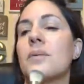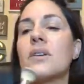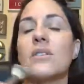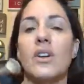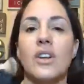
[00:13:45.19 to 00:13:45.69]
here
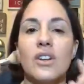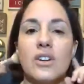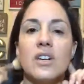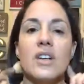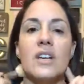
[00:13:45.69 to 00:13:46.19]
along
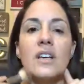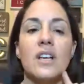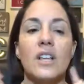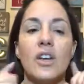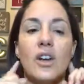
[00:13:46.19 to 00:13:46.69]
your
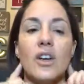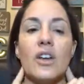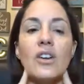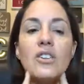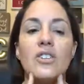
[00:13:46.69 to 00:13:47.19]

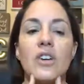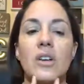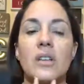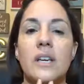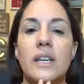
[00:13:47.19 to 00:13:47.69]

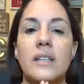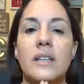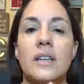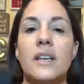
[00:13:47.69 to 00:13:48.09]
jawline.